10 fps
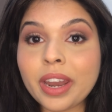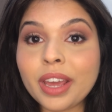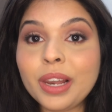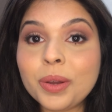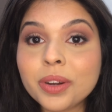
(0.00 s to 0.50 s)
when
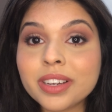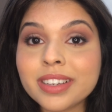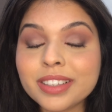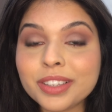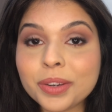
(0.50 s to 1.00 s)
I look,
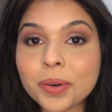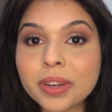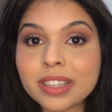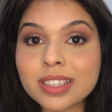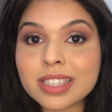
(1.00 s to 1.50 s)
you know,
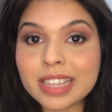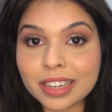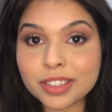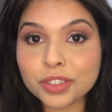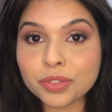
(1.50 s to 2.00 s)
in the
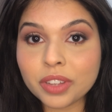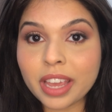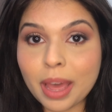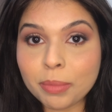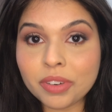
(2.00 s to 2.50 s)
center of the
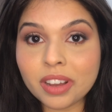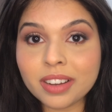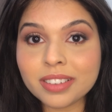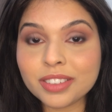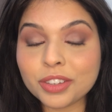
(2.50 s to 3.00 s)

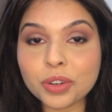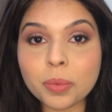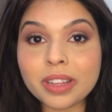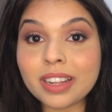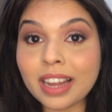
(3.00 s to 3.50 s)
camera, you know,
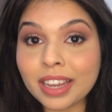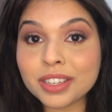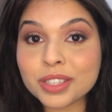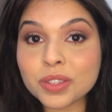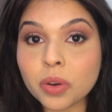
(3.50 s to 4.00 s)
where the
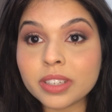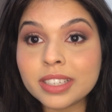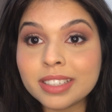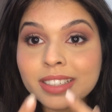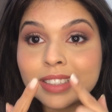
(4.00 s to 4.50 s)
light is not
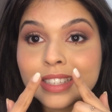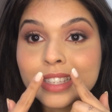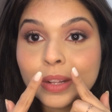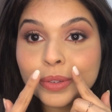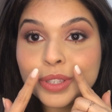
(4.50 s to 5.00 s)
hitting,
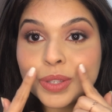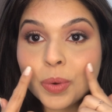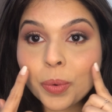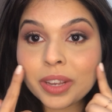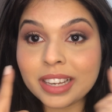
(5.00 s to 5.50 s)
this looks
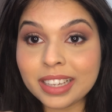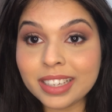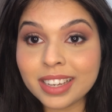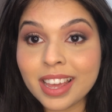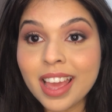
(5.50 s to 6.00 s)
so clean.